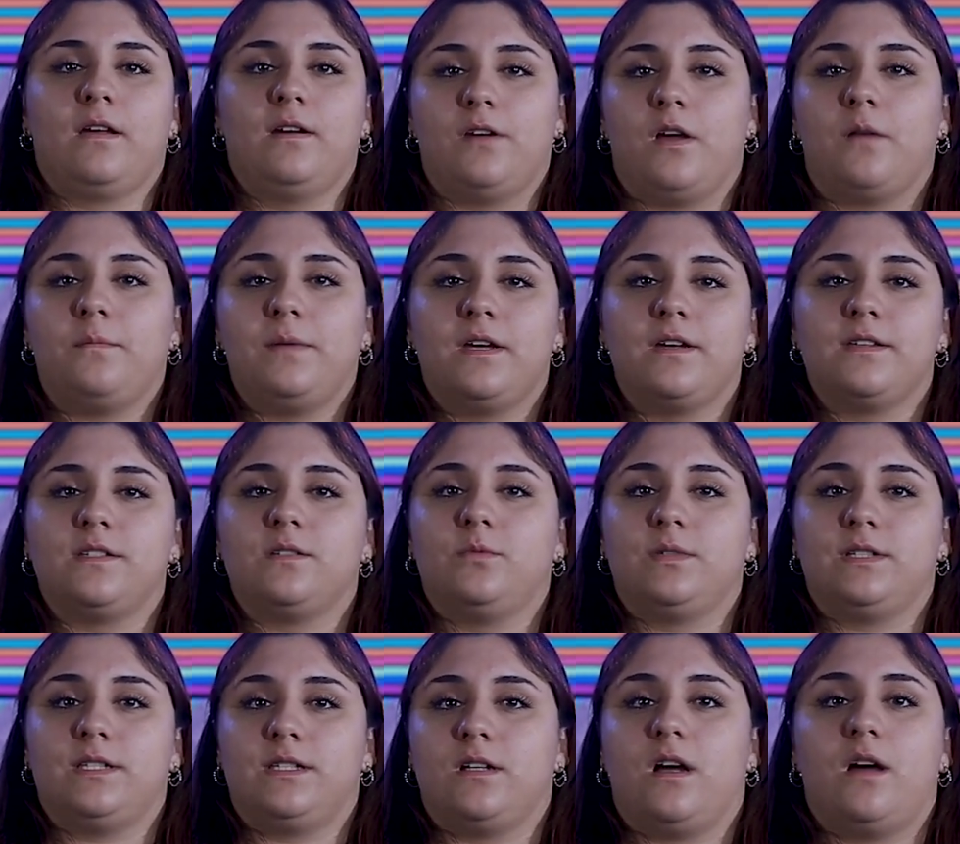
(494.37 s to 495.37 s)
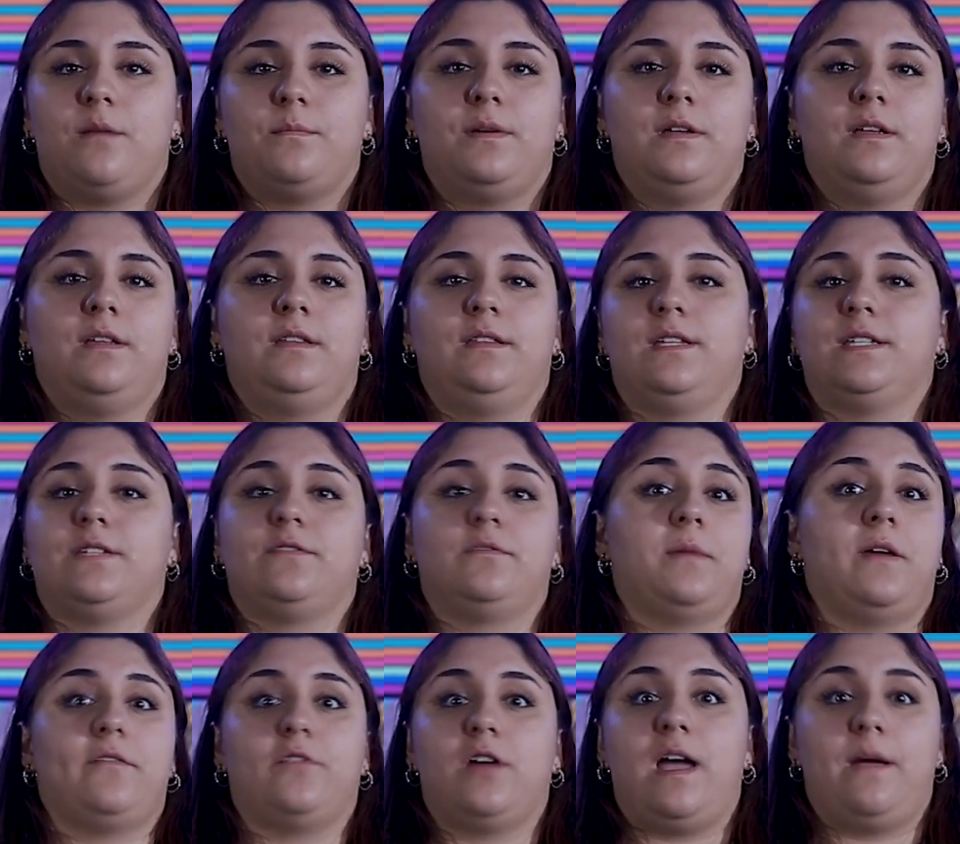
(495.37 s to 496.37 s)
not because it would stop this
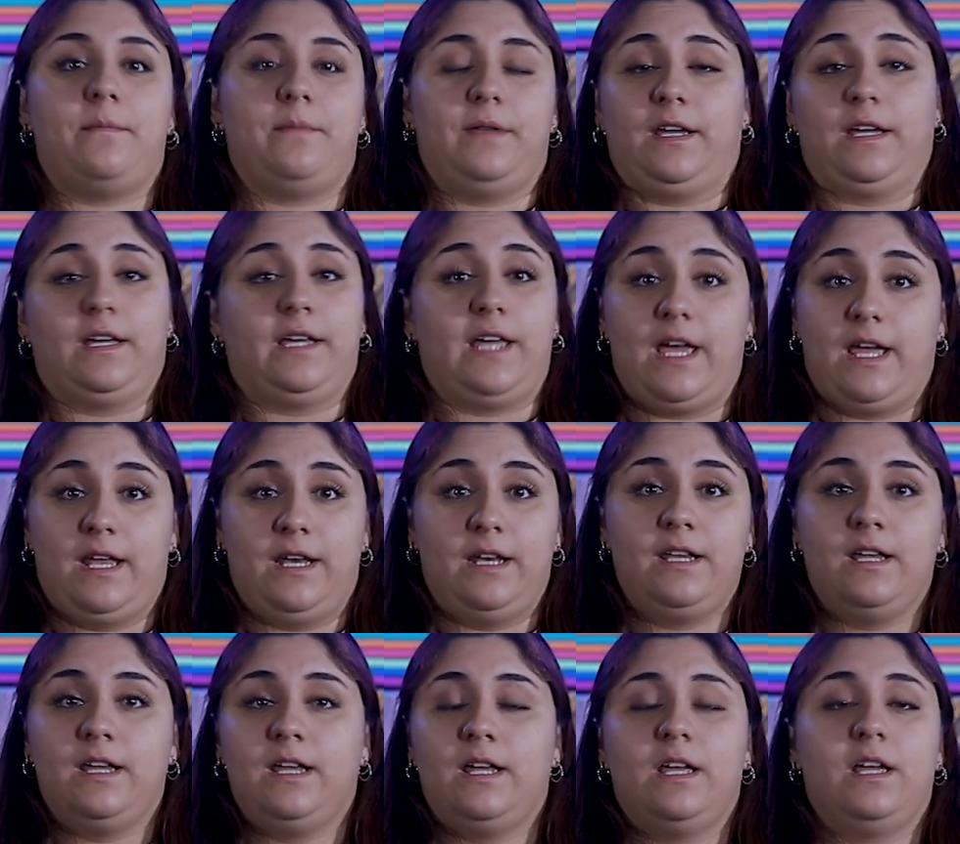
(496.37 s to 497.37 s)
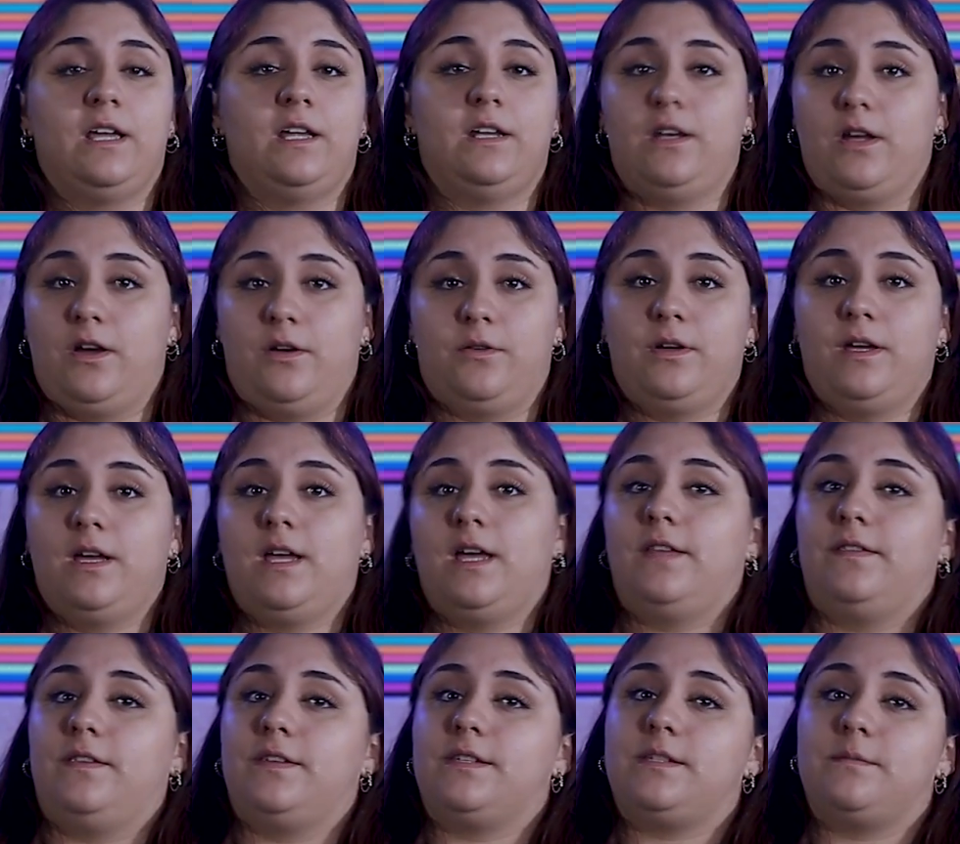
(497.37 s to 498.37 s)
from ever happening again. No,
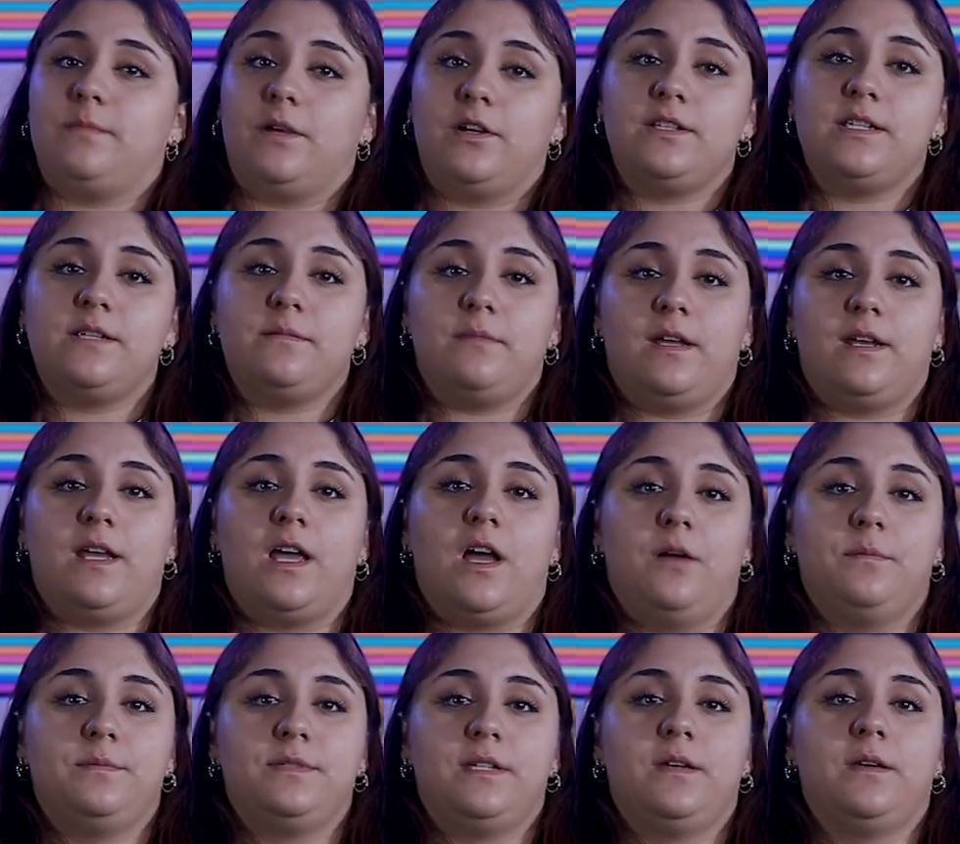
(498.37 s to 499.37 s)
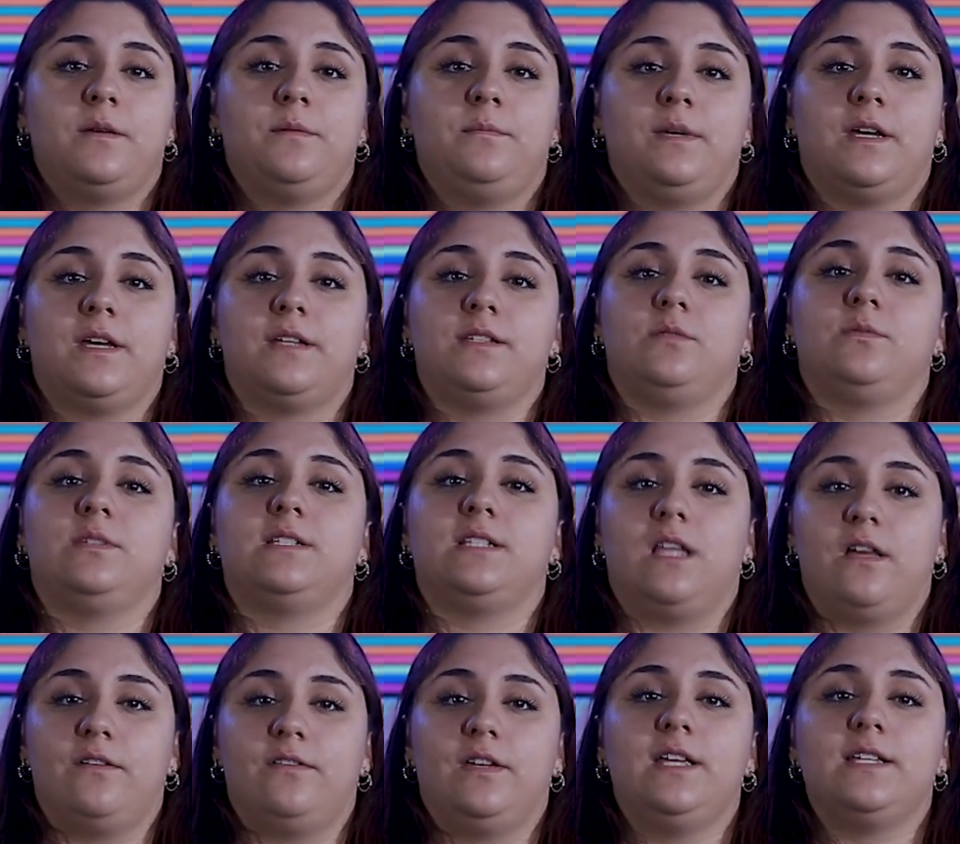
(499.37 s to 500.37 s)
the Samaritan man helped because he was
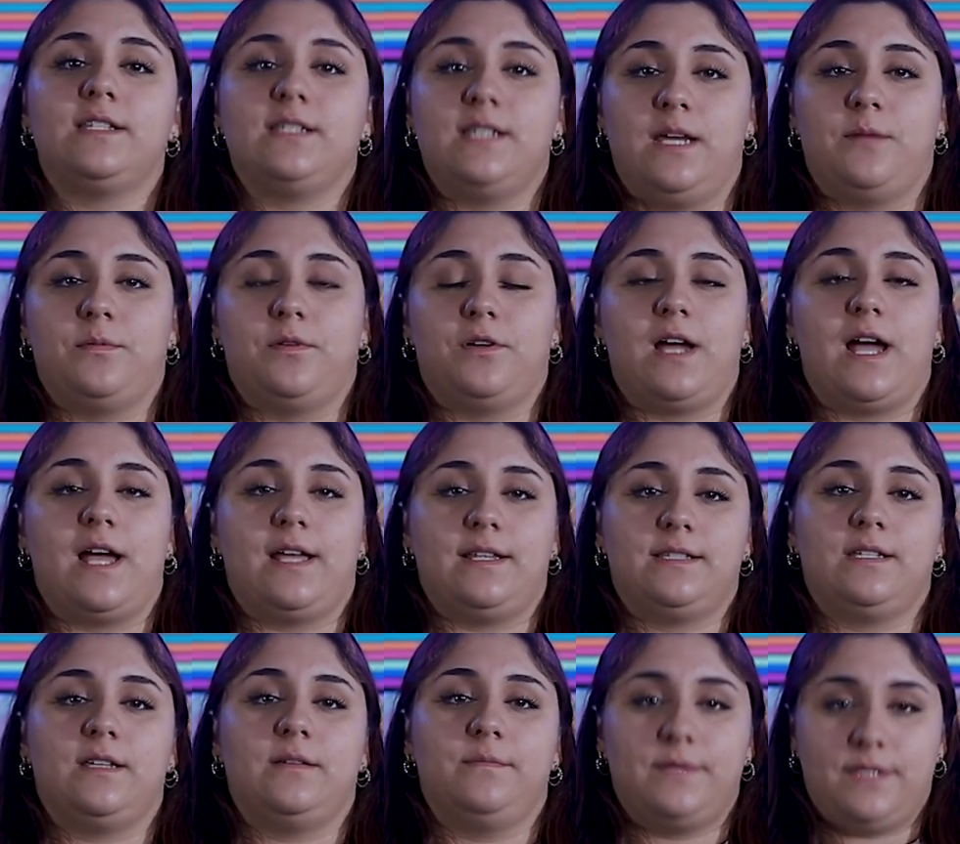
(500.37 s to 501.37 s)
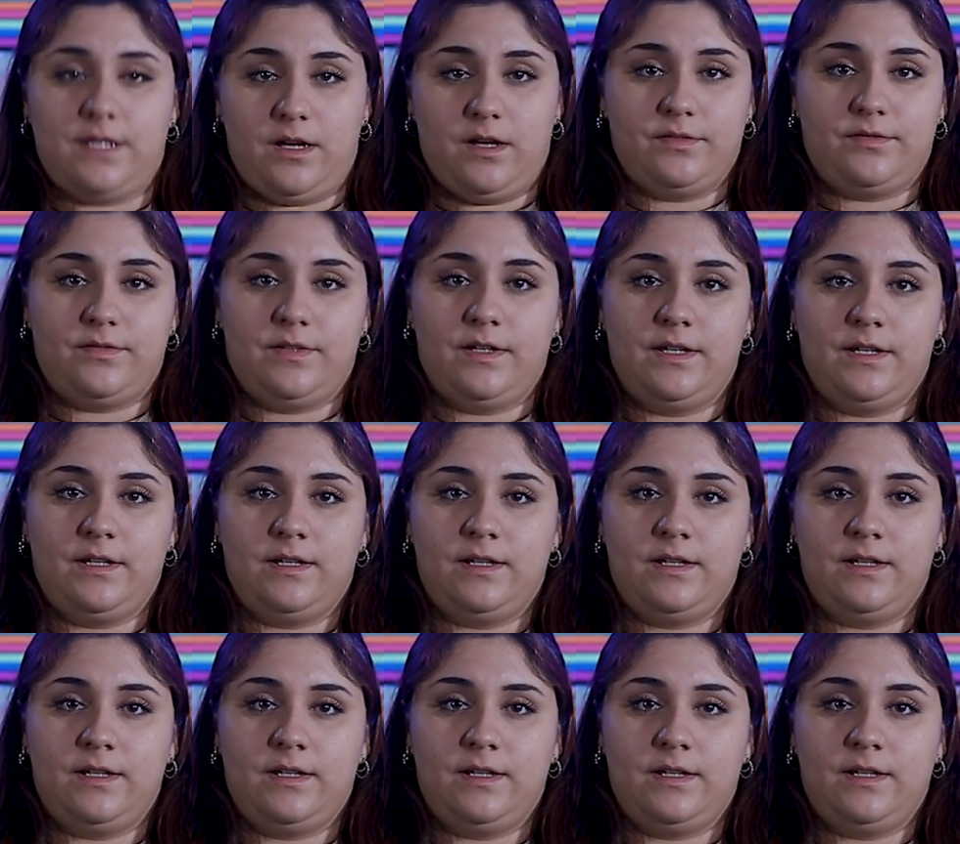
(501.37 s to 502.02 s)
loving his neighbor as himself.